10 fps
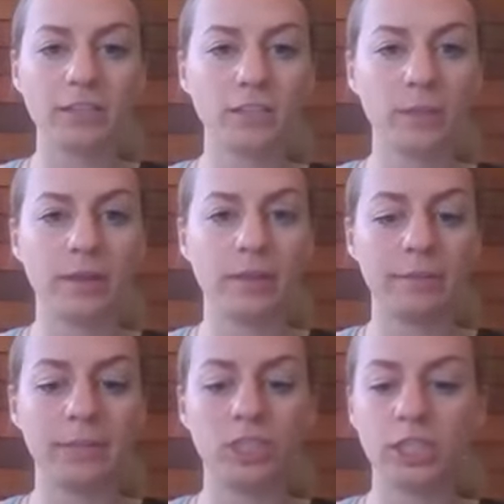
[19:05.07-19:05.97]
So whether
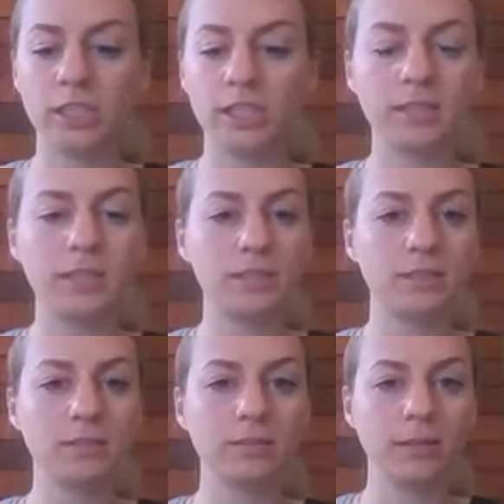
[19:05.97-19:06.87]
that be cheese,
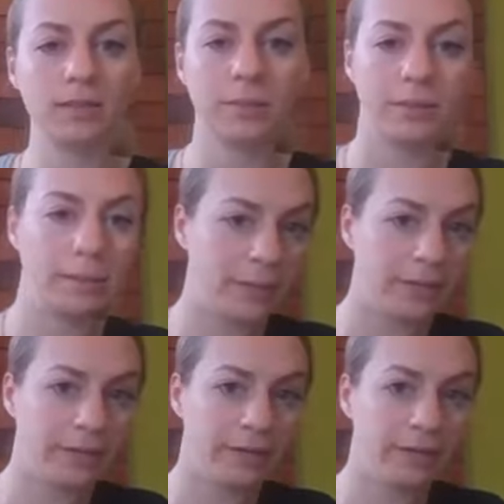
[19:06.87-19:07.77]
a little bit of
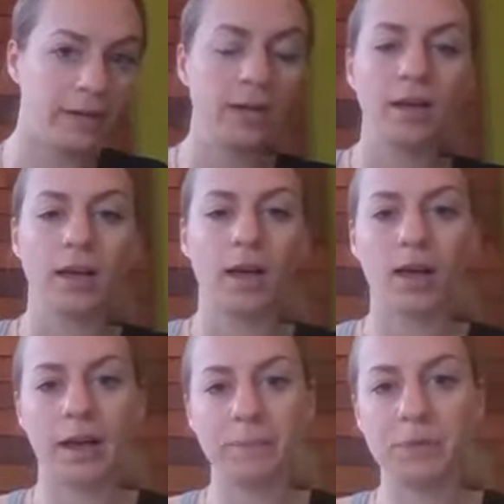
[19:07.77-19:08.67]
butter,
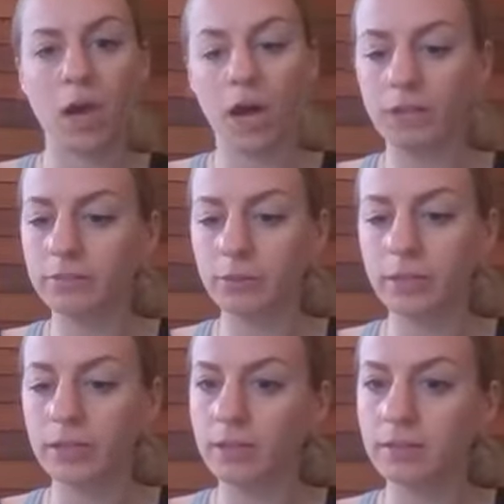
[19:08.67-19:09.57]
olive
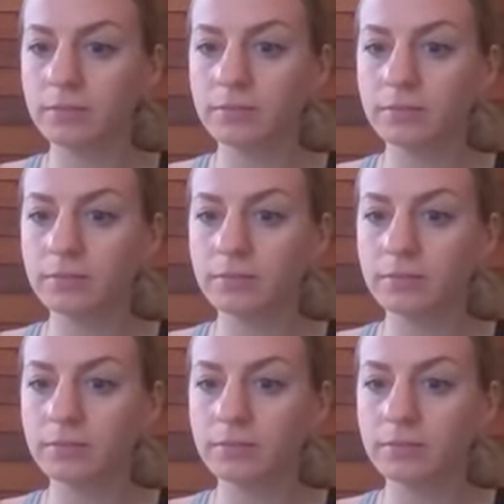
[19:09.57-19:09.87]
oil,